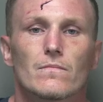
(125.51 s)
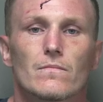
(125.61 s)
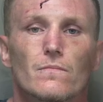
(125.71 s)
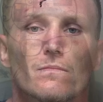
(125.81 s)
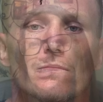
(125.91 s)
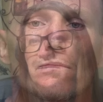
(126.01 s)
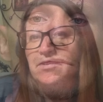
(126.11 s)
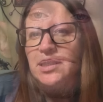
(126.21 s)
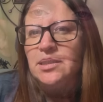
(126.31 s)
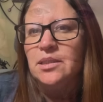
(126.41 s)
He was
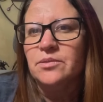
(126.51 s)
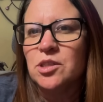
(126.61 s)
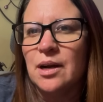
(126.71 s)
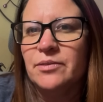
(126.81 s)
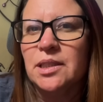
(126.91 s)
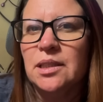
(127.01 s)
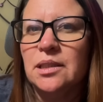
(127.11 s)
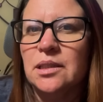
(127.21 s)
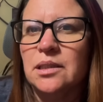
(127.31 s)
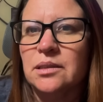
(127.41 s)
convicted of
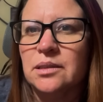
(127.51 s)
trafficking